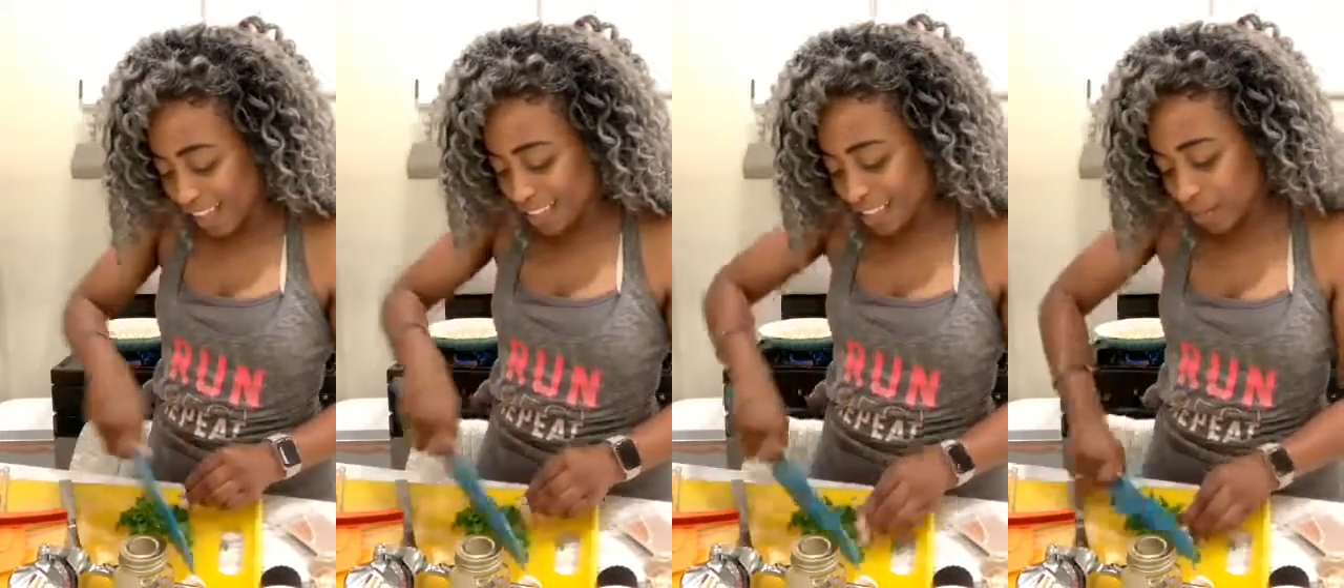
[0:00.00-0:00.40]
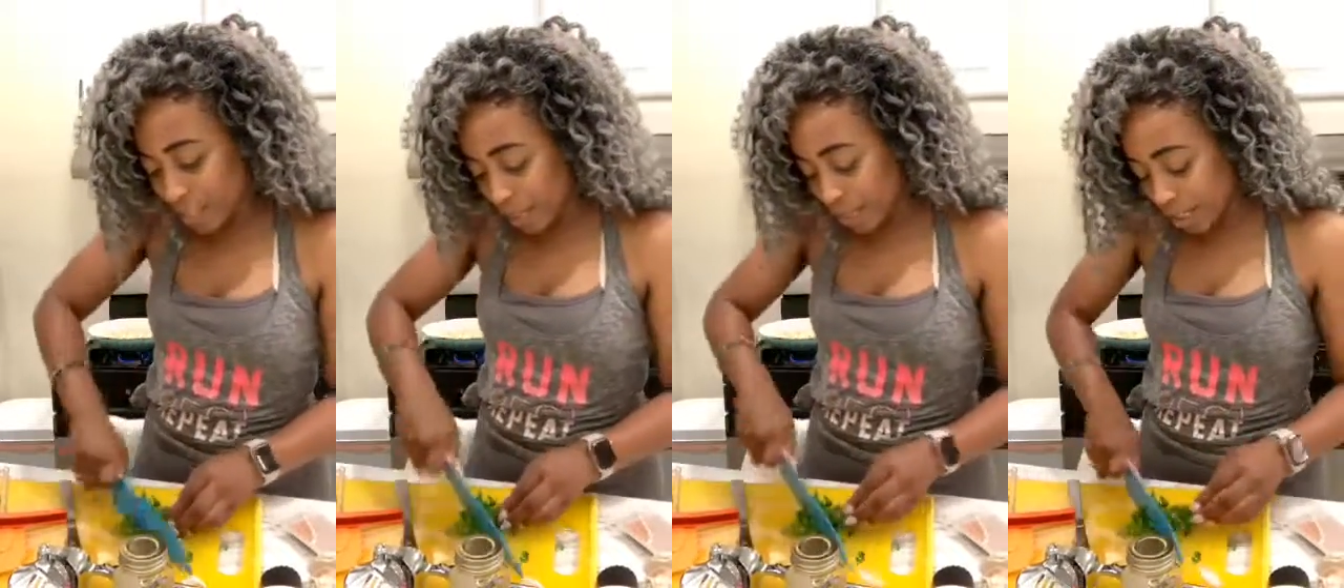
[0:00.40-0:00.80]
and
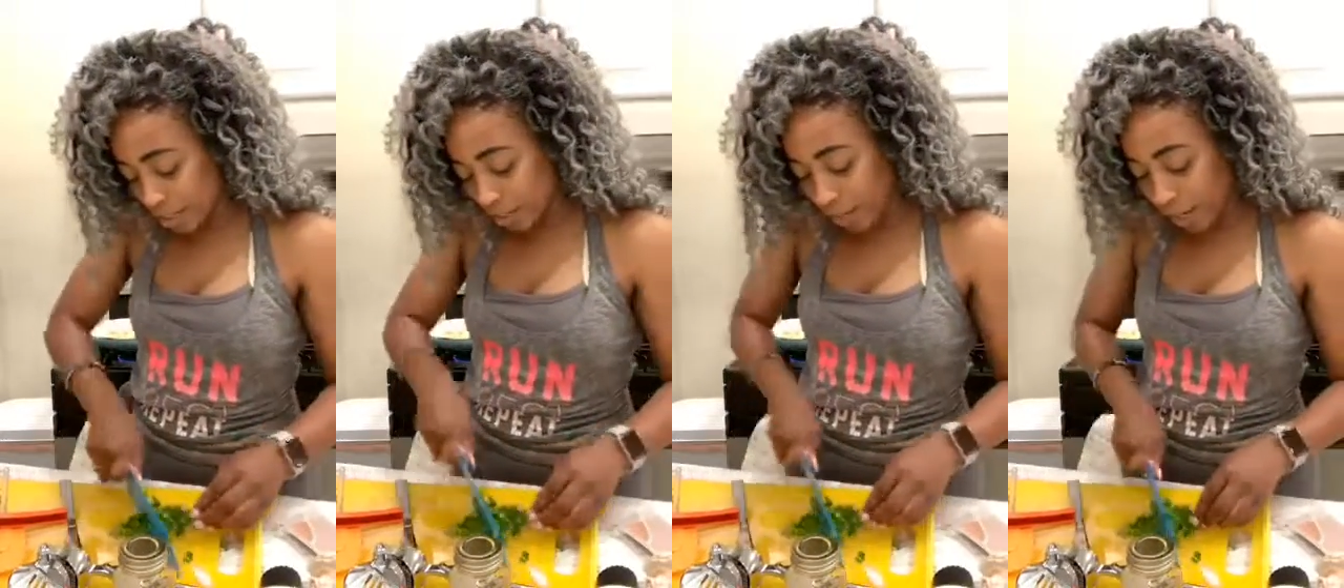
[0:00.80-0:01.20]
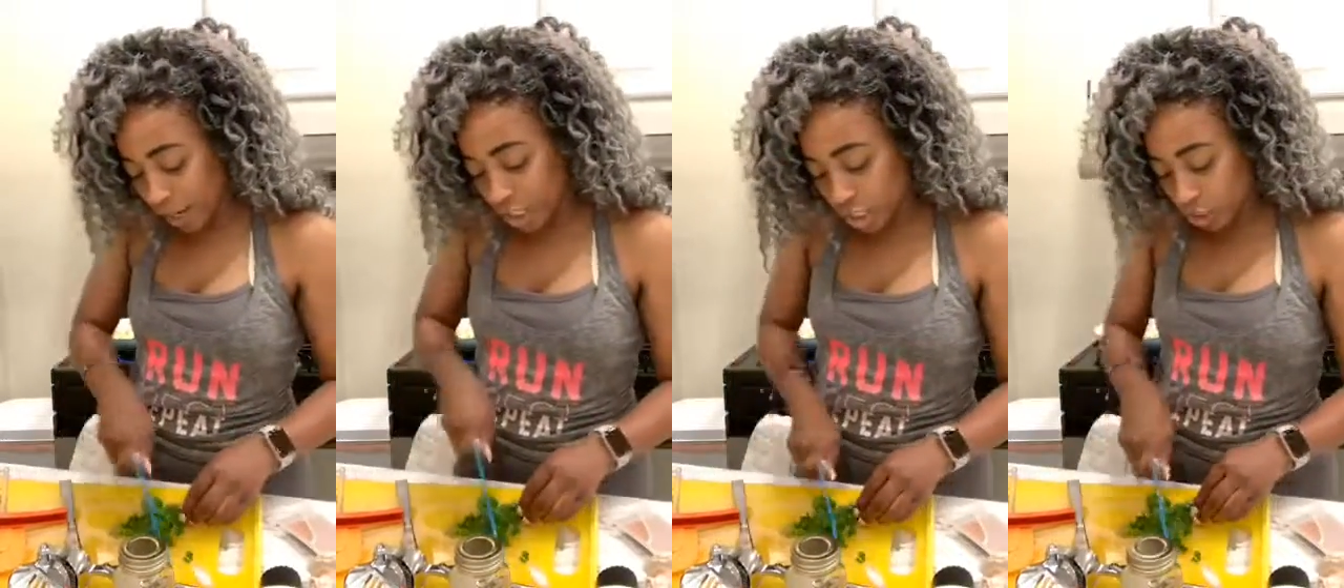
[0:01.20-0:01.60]
sometimes I, you know,
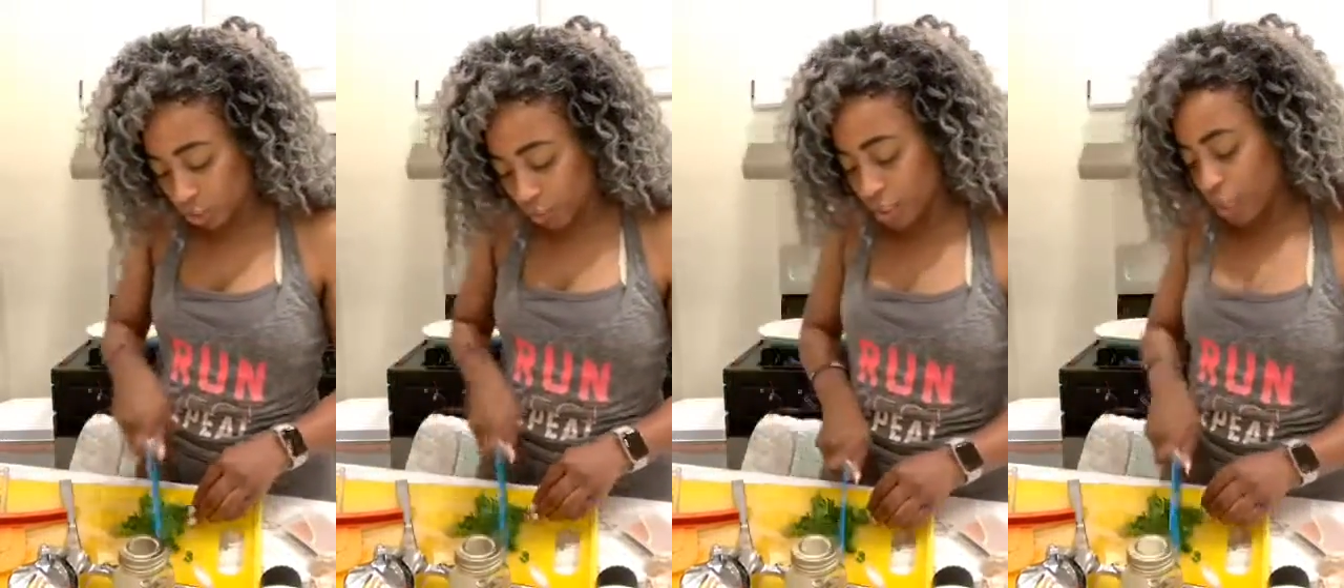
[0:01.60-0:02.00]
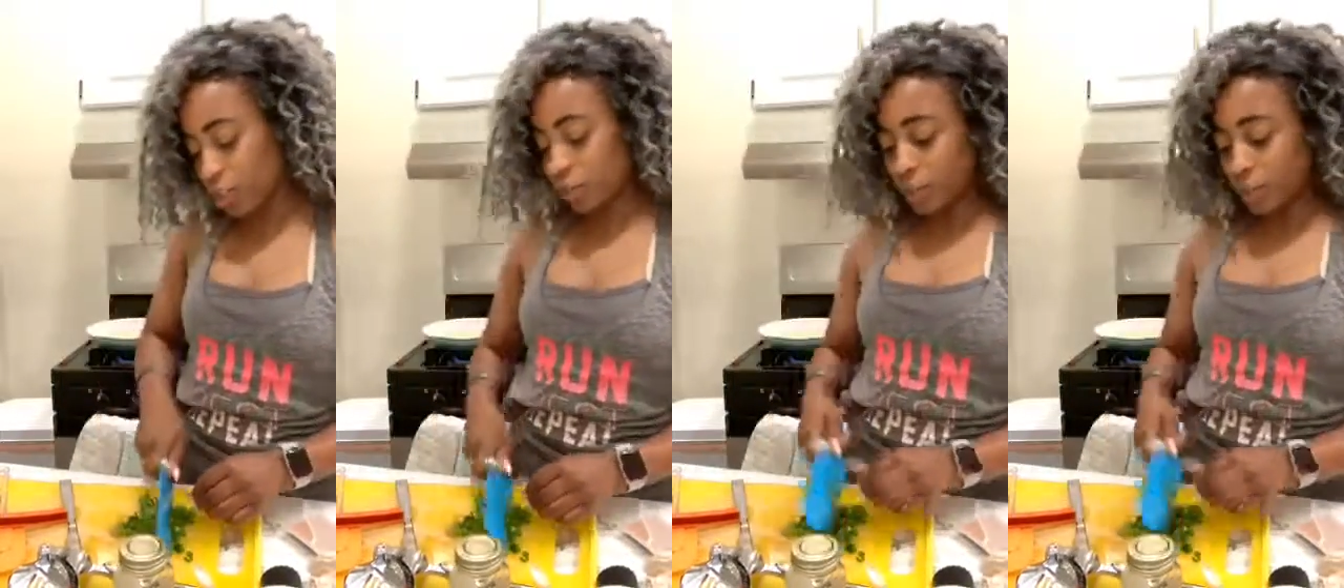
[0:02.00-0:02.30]
actually do research.